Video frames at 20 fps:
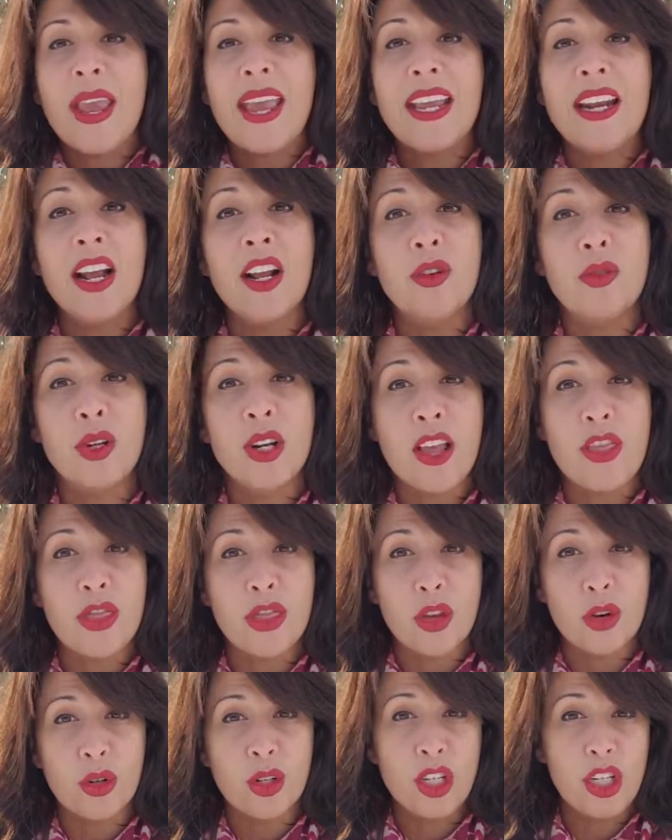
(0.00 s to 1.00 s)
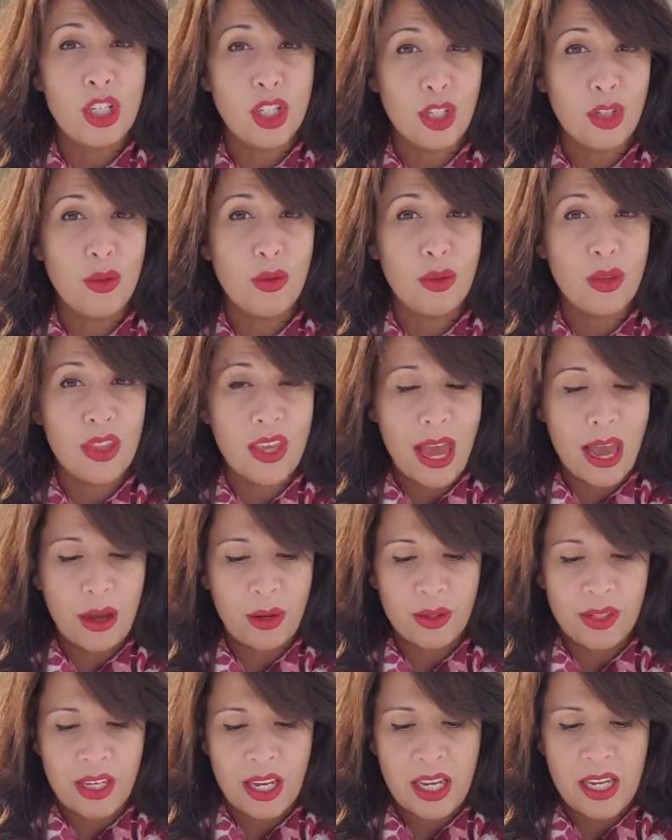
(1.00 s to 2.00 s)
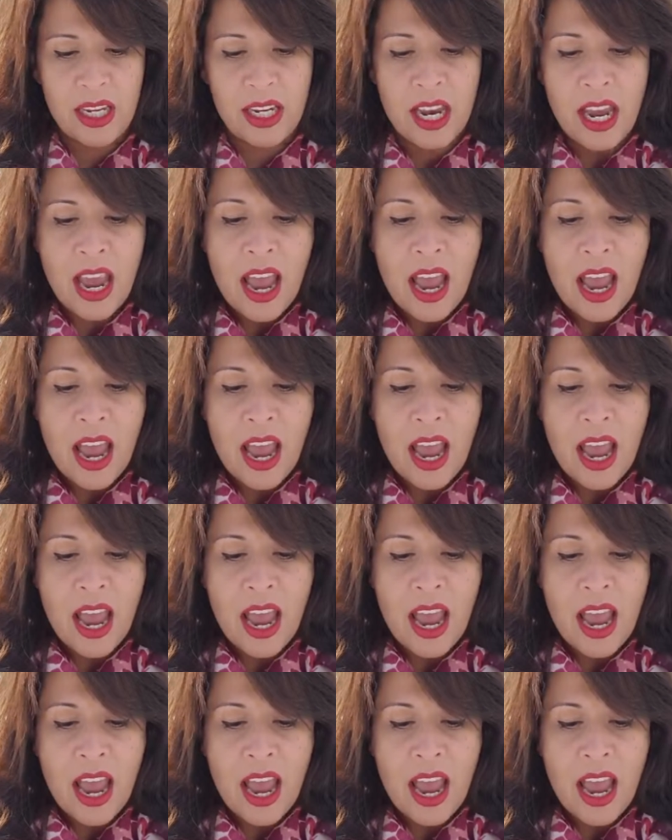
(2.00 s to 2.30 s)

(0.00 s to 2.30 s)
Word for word: 832,000,